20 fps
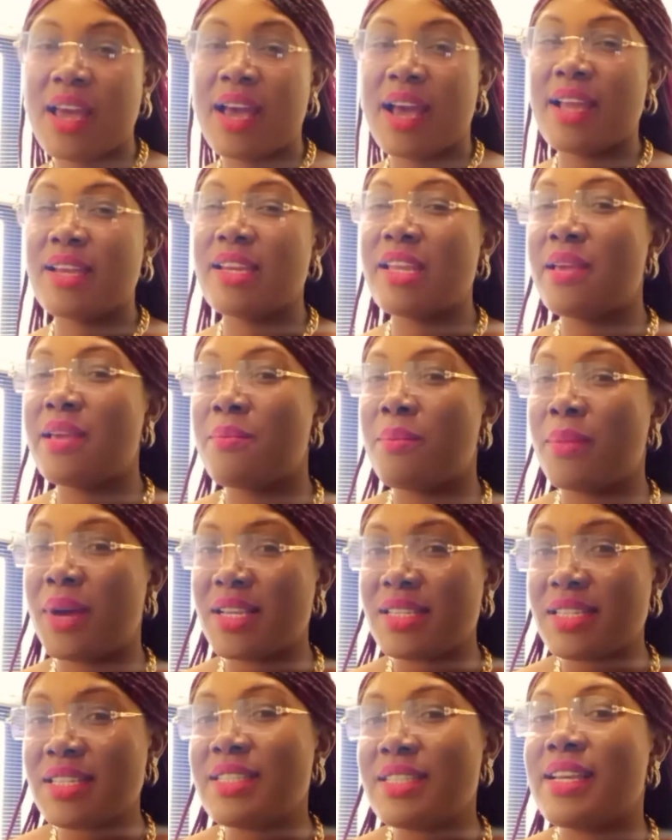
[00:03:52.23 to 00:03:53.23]
And
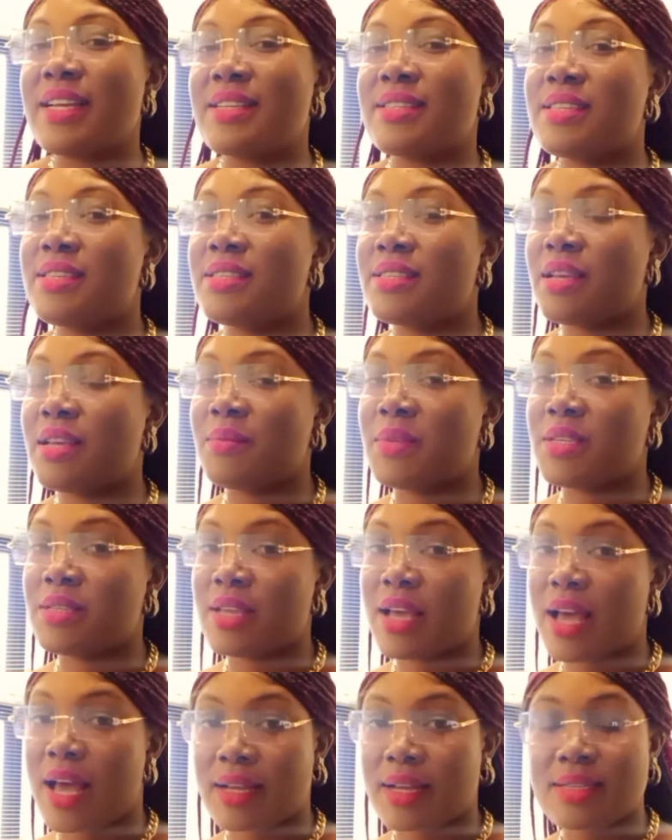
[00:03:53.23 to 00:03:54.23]
imagine their system is
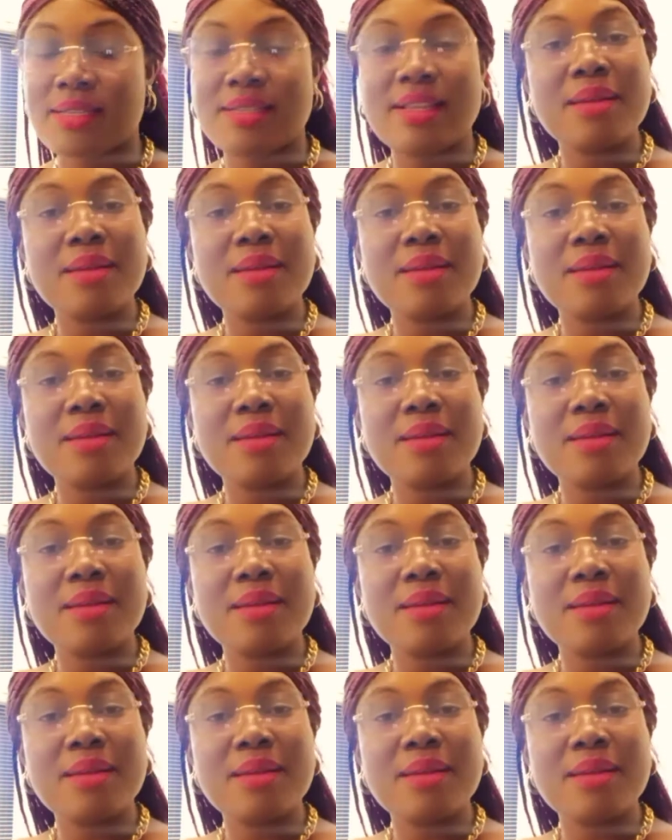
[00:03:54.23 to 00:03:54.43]
hacked.